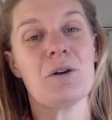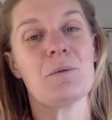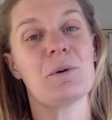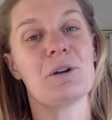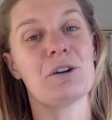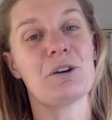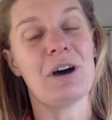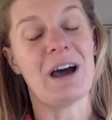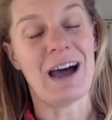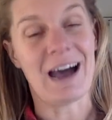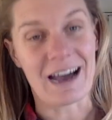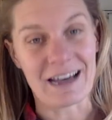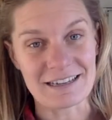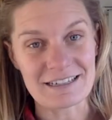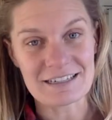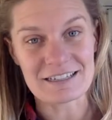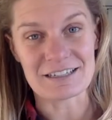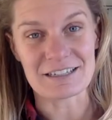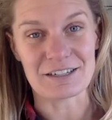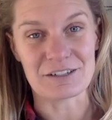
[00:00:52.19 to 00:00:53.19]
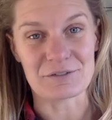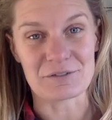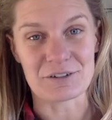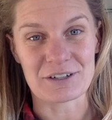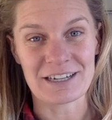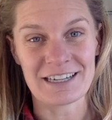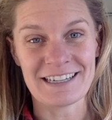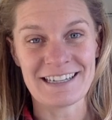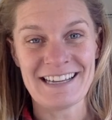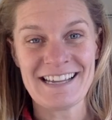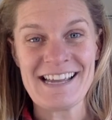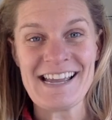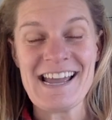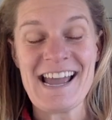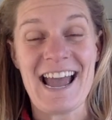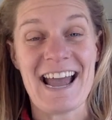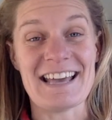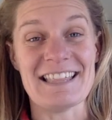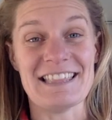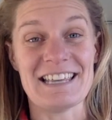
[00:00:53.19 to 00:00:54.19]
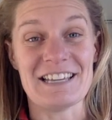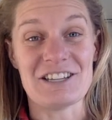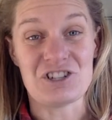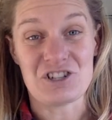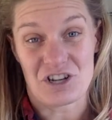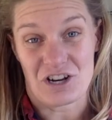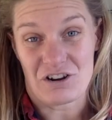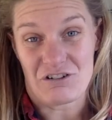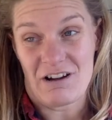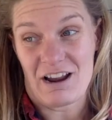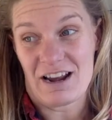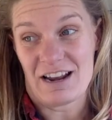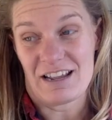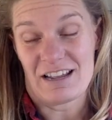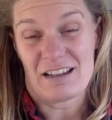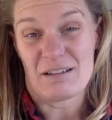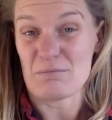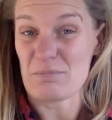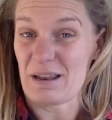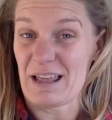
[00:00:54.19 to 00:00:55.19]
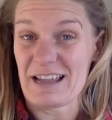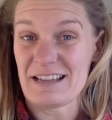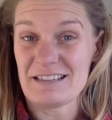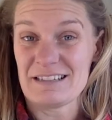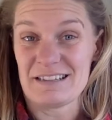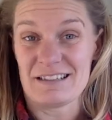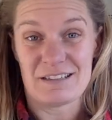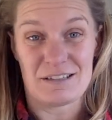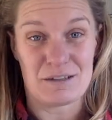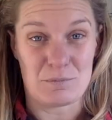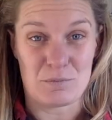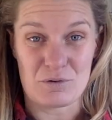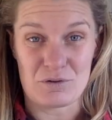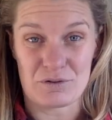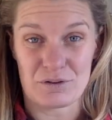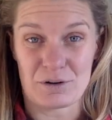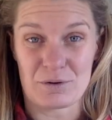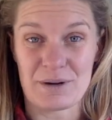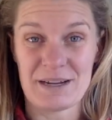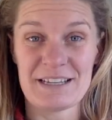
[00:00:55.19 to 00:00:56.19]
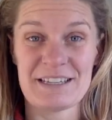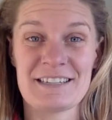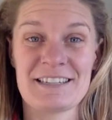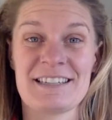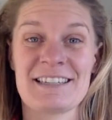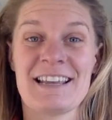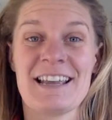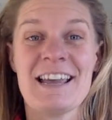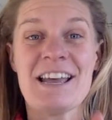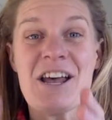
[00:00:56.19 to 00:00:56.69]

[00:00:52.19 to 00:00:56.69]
we're not under delivering and then generating complaints and support requests.